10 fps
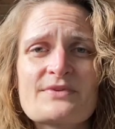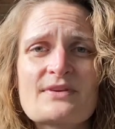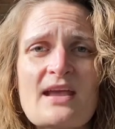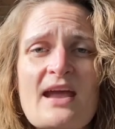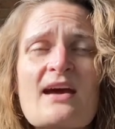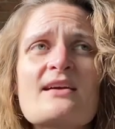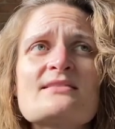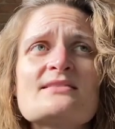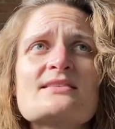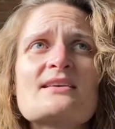
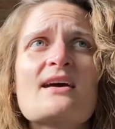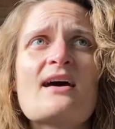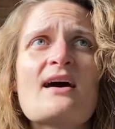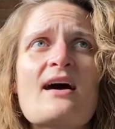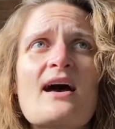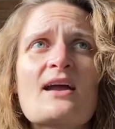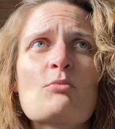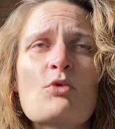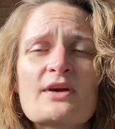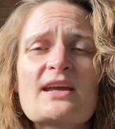And I am
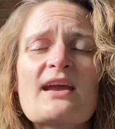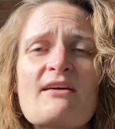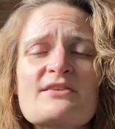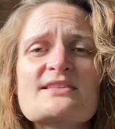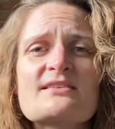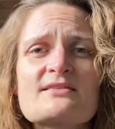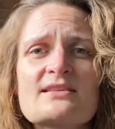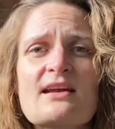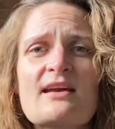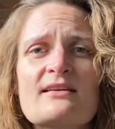working every single
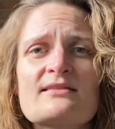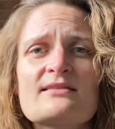day